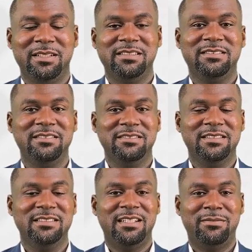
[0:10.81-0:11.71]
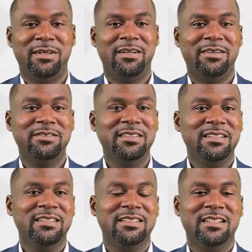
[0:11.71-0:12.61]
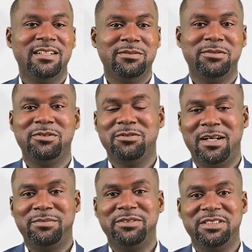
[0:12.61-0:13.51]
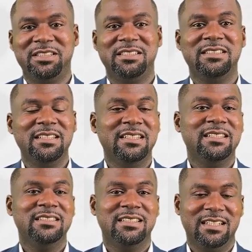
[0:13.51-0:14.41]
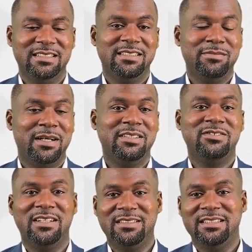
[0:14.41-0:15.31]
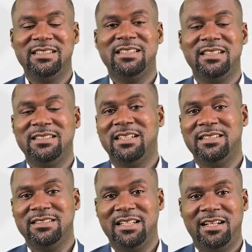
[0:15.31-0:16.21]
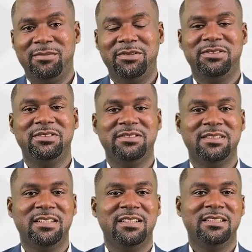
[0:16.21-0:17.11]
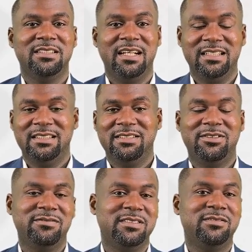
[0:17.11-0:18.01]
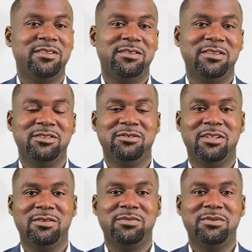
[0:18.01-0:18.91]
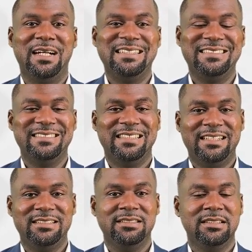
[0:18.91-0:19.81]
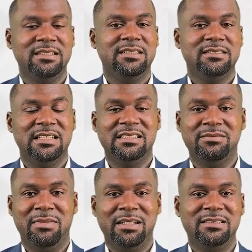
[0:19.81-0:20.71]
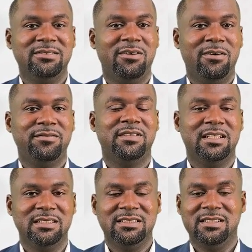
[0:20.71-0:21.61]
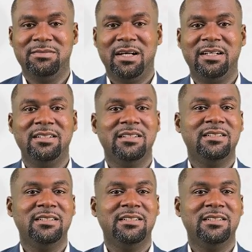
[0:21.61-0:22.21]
but this time around, help you to appreciate the CIMA strategic case study syllabus. The essence of this video is to help you understand the demand of the CIMA